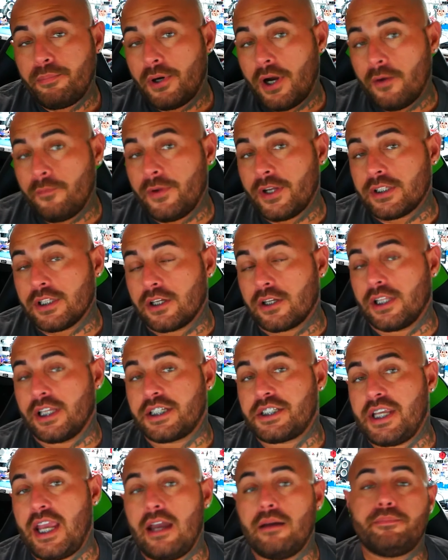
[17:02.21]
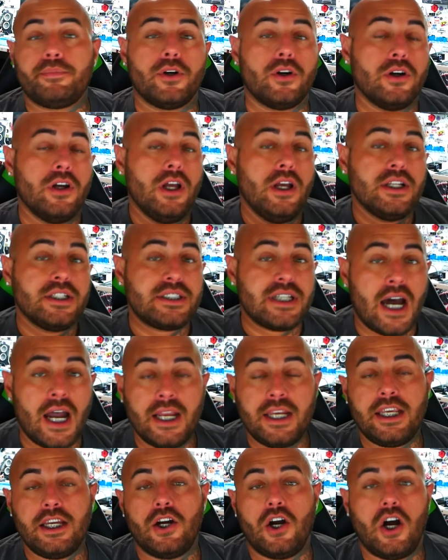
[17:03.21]
perfect little example,
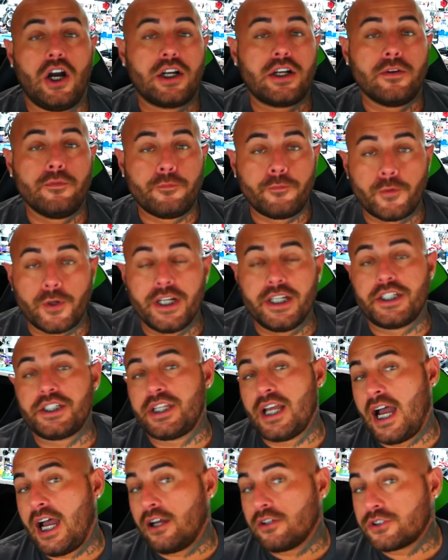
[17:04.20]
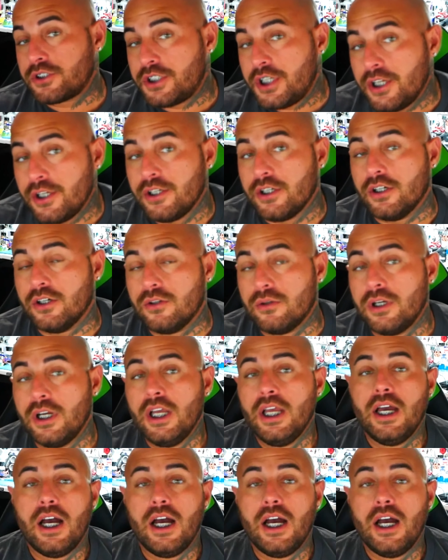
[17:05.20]
TinyHawk Freestyle 2,